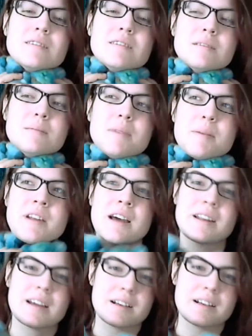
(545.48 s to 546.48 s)
maybe
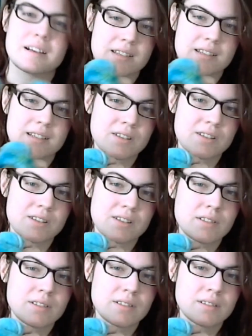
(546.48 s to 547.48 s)
not next to skin
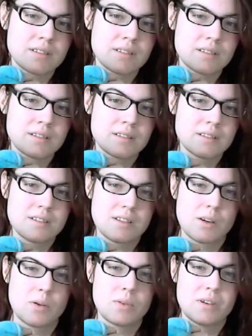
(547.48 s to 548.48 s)
soft.
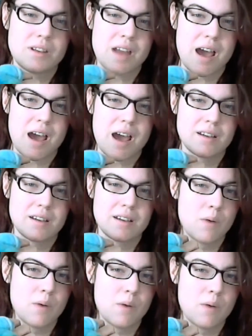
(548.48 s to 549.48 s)
So not a
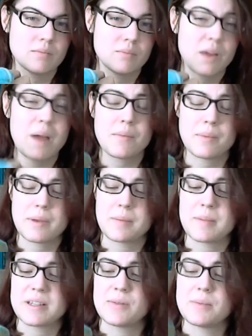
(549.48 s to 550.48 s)
cowl. Probably
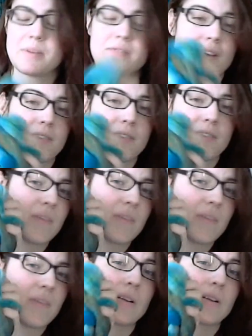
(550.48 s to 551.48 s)
mitts would be fine though. I
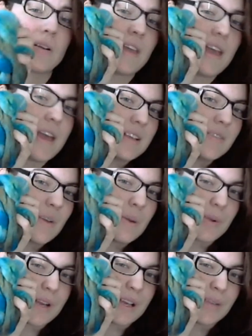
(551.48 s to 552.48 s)
don't know. It's very
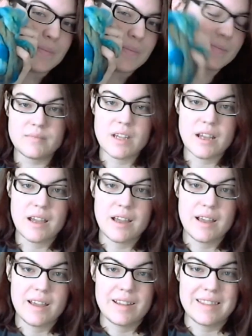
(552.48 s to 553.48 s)
pretty.
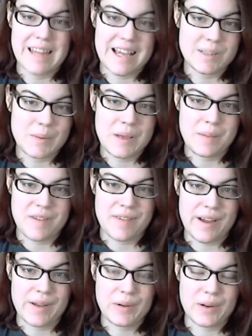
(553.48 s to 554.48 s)
Last week my
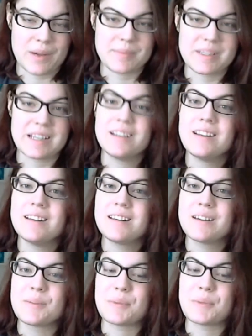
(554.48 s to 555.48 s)
file corrupted
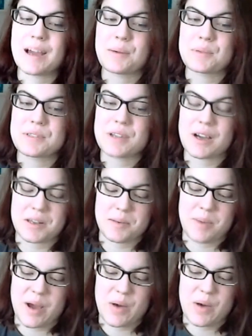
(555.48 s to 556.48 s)
when I was talking
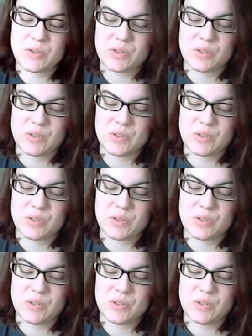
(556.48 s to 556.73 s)
about